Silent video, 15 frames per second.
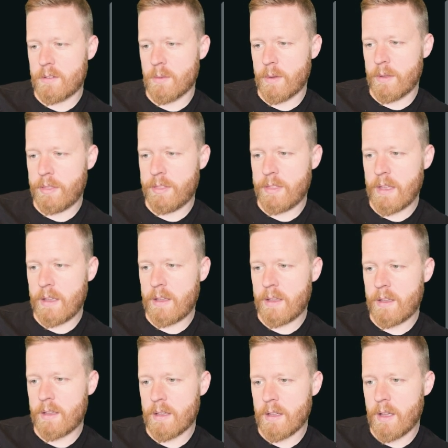I
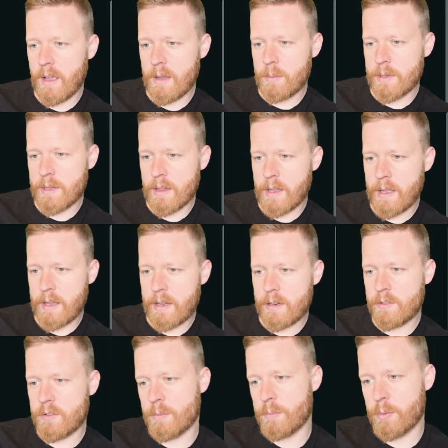think I would like
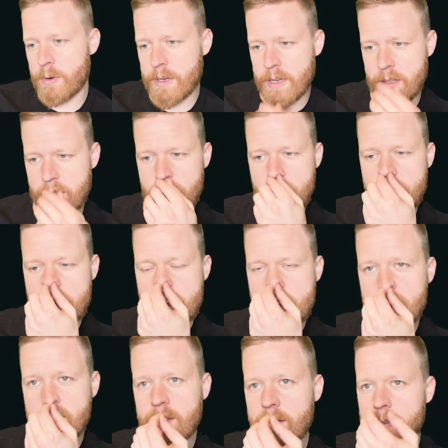to bring in
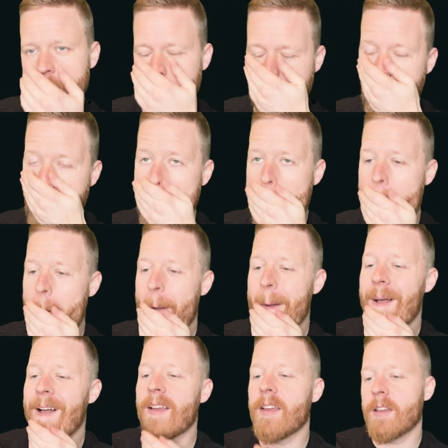these
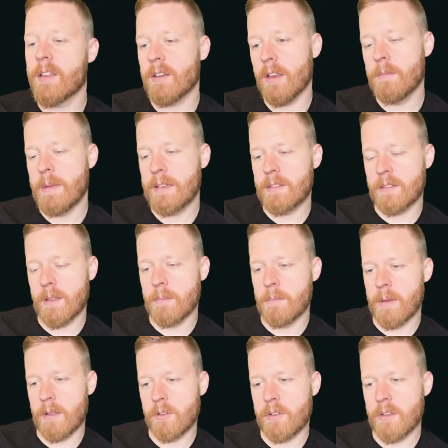and make them
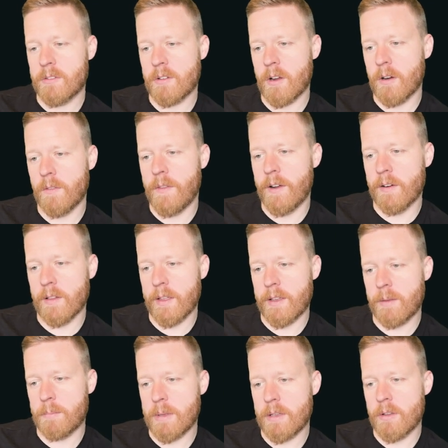discard their
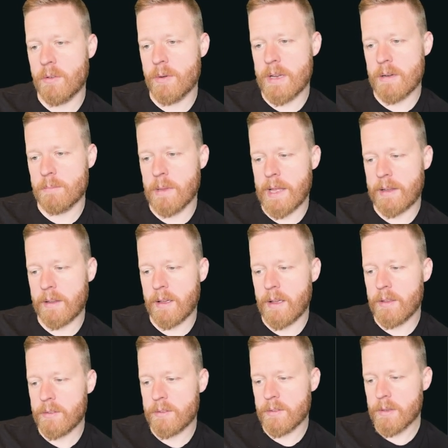like big green black
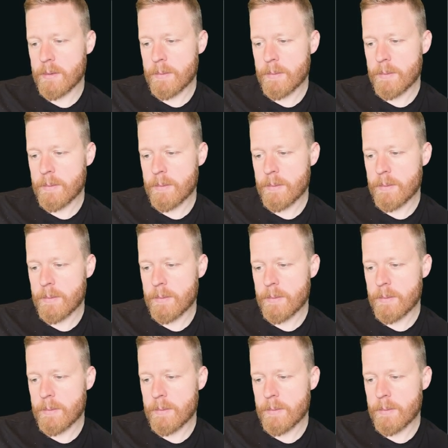guys.